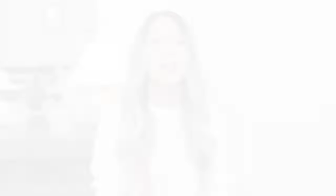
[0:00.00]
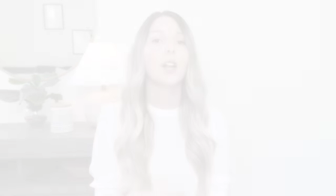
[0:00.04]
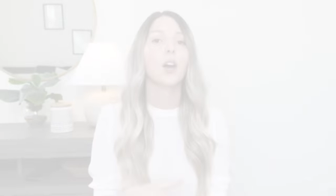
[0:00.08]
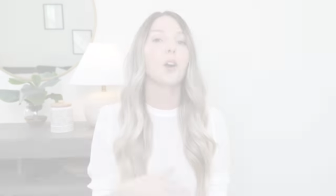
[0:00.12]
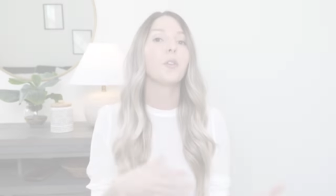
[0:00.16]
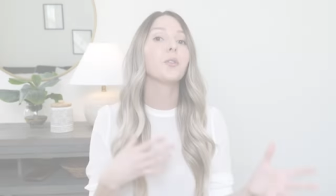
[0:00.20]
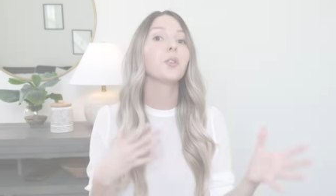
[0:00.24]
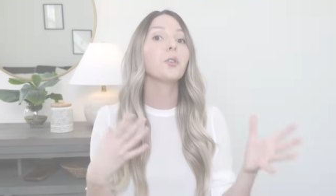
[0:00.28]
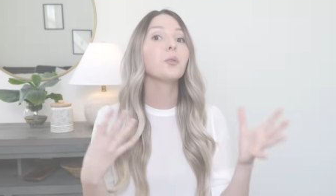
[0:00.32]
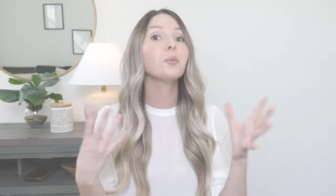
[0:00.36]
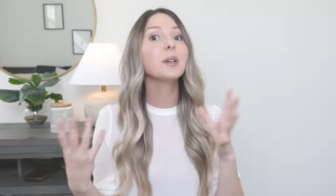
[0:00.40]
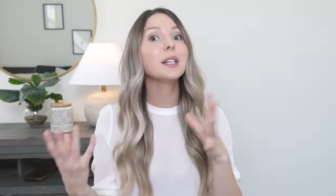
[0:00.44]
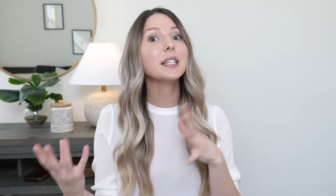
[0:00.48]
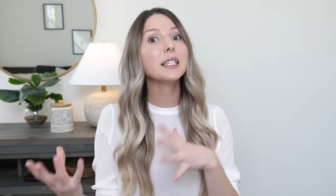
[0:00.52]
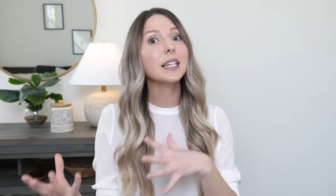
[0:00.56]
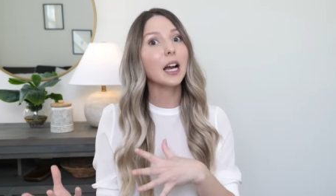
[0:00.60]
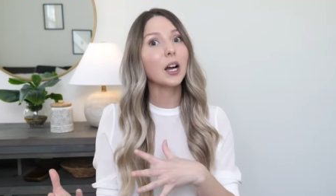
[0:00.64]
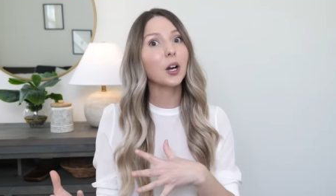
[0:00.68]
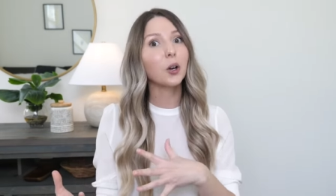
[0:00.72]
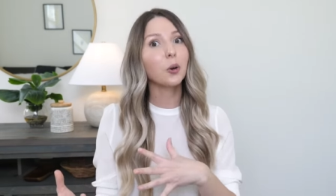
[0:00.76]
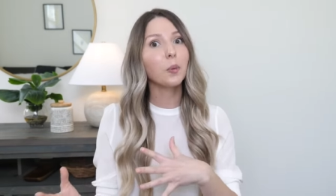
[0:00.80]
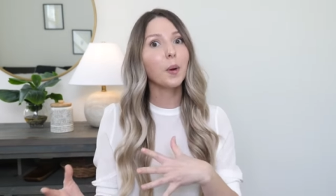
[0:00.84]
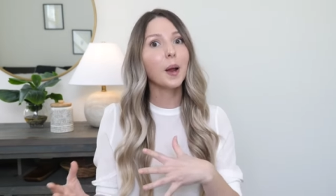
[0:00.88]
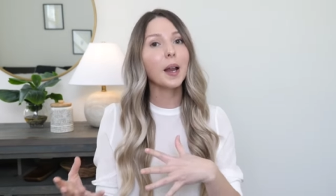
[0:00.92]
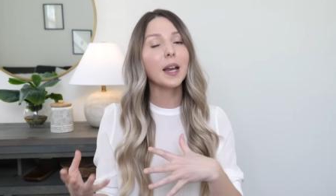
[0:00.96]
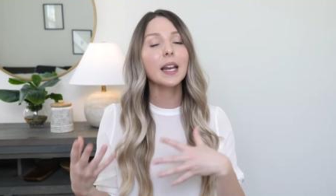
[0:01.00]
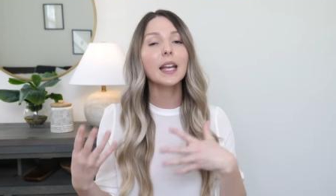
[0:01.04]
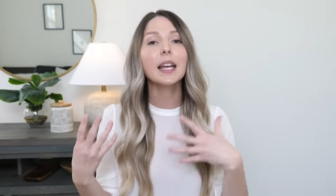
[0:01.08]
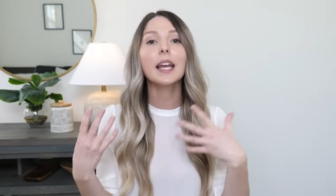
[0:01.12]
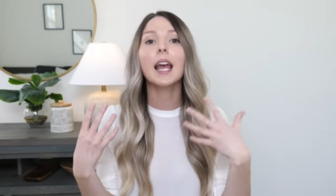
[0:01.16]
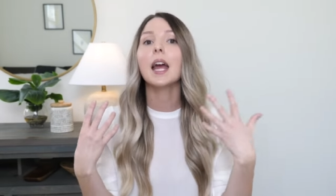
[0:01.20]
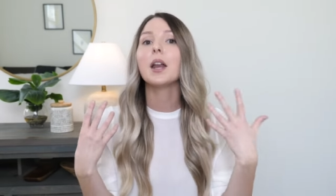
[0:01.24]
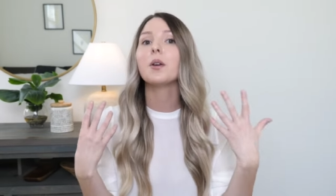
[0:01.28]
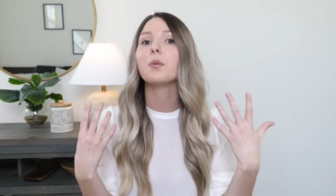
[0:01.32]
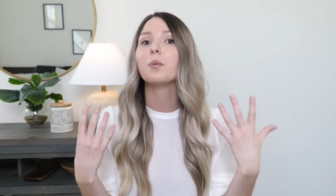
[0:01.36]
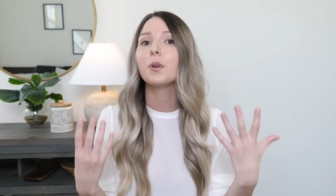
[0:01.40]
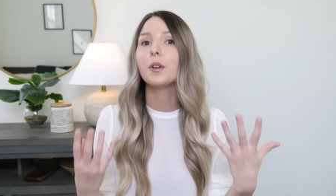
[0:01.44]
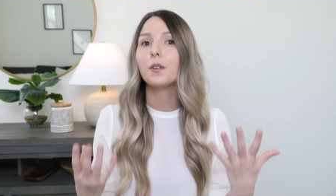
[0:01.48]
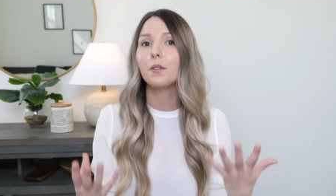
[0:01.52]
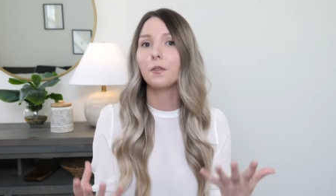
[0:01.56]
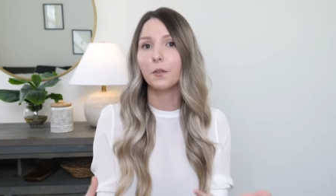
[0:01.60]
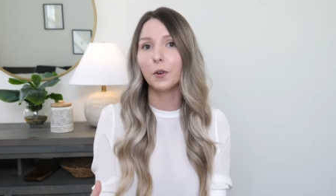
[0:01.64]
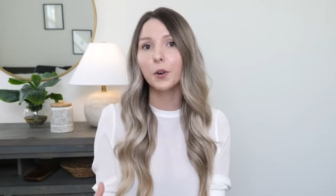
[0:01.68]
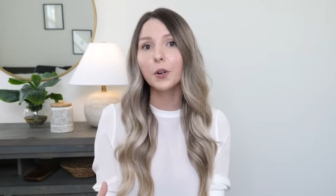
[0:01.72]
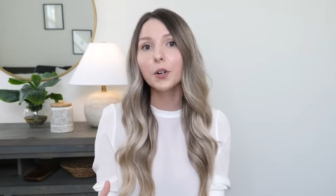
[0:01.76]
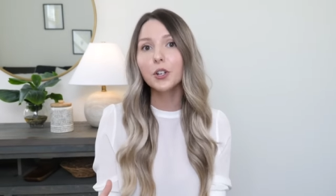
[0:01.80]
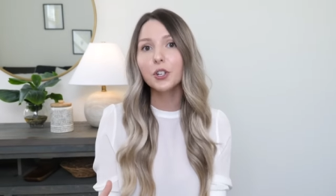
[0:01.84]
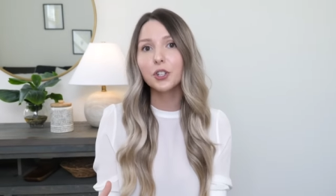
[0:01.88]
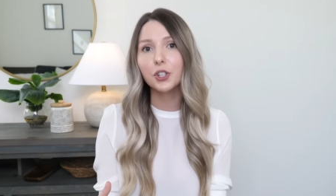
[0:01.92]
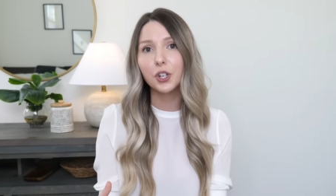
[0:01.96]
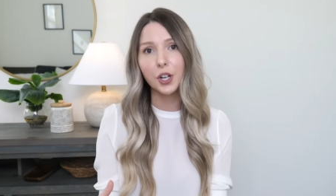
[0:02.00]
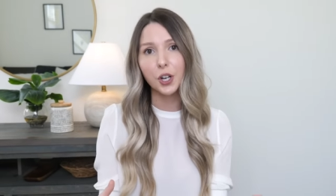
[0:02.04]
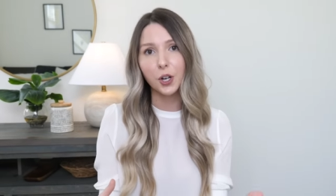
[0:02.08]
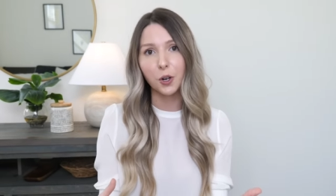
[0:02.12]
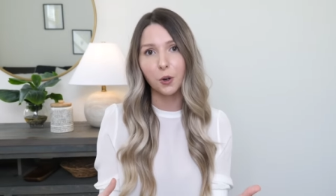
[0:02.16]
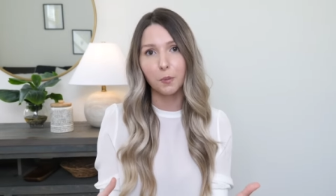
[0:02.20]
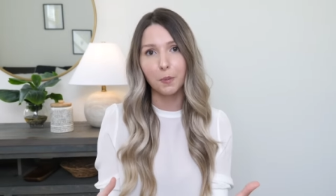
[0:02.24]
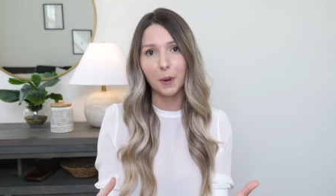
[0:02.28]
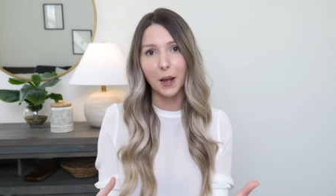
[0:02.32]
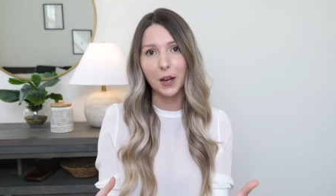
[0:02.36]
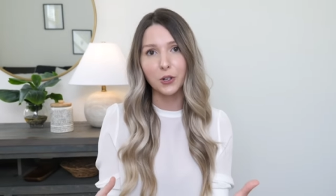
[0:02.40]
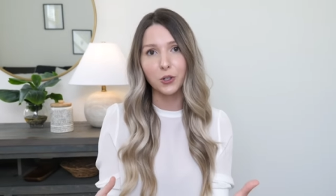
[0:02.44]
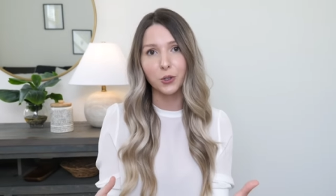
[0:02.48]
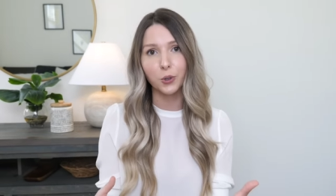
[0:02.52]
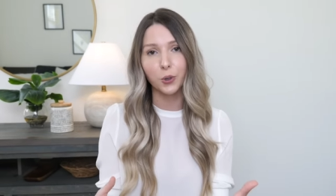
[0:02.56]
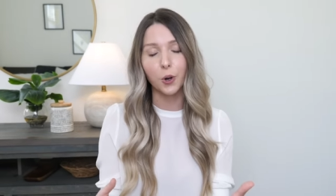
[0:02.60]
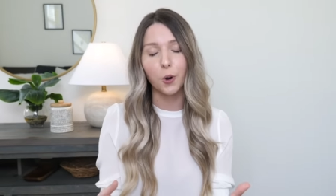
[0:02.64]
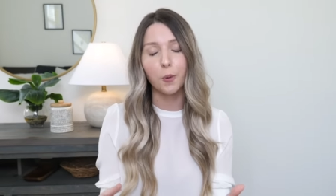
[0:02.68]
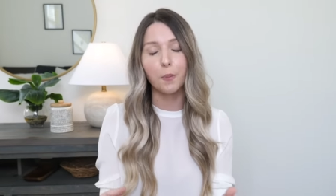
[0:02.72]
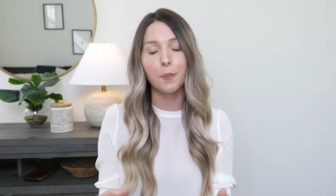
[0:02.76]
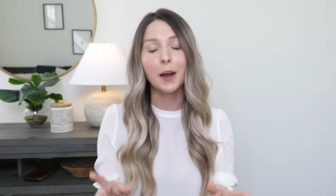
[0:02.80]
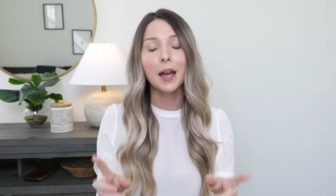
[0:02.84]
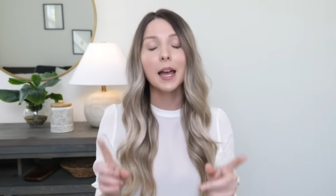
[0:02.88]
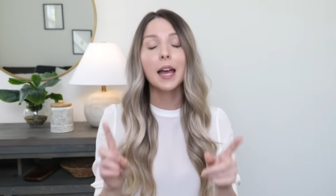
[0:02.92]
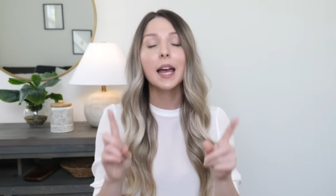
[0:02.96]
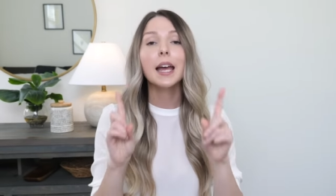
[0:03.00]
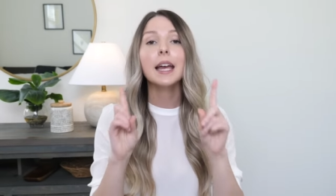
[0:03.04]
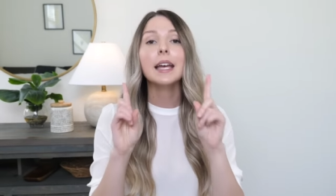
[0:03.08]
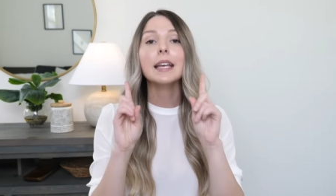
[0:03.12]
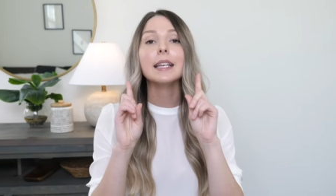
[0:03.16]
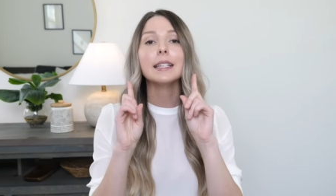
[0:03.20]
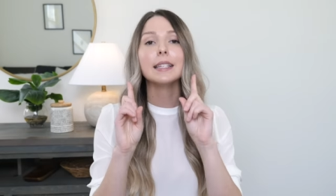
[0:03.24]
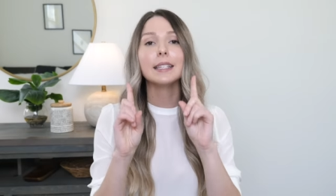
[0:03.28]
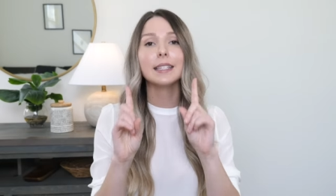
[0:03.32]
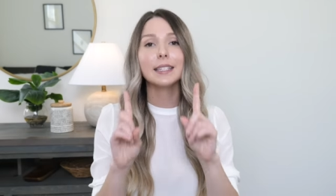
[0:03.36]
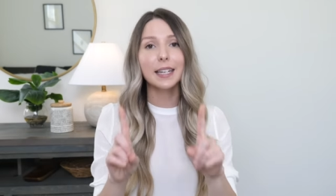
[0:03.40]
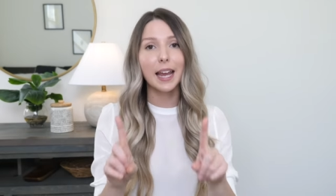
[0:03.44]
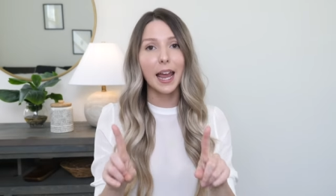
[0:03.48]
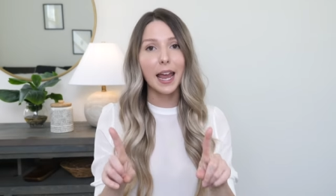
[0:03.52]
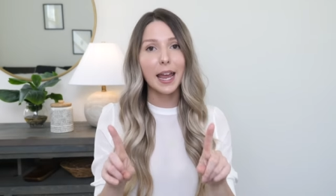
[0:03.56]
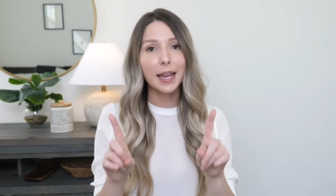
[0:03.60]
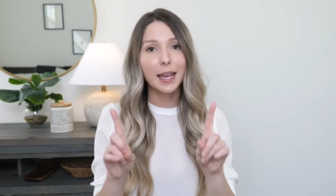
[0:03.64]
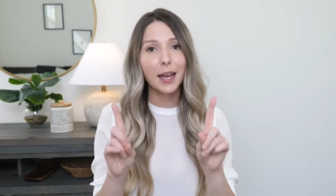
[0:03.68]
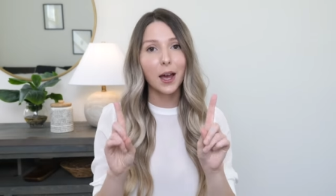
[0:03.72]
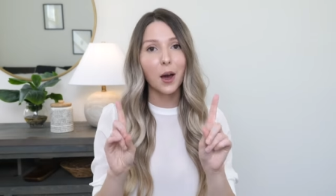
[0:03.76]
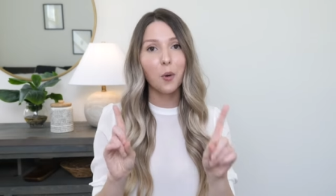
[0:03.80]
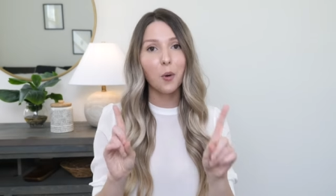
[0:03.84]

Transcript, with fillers: Now, if you're redecorating and refurnishing your bedroom, stay